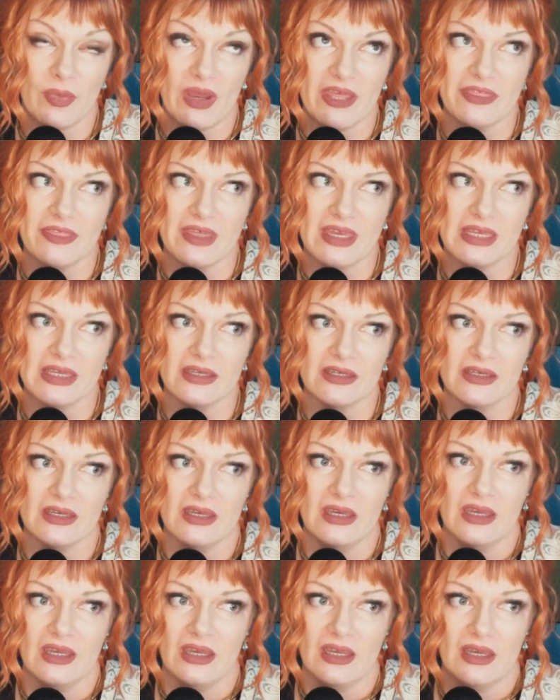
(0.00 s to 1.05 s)
I think
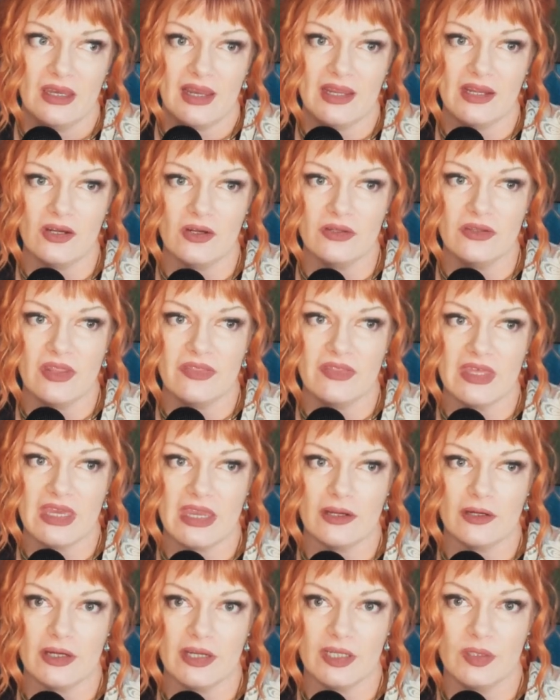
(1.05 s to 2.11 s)
I heard that the
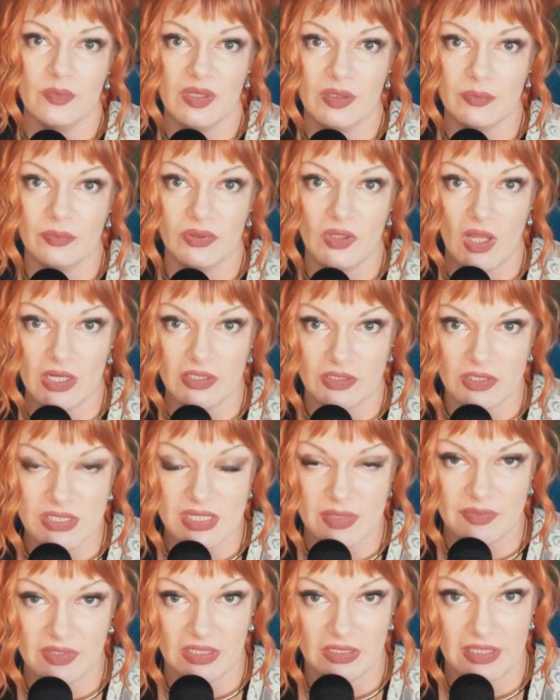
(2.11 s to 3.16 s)
area had been blocked or
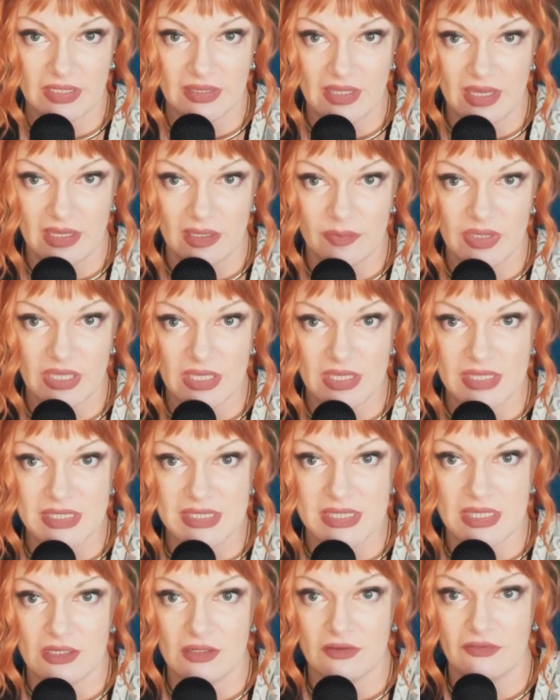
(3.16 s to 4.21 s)
something like that
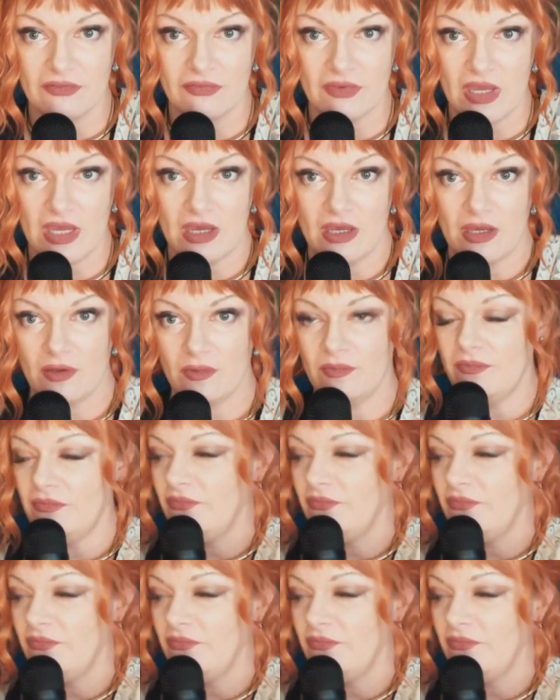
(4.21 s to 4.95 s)
because of um,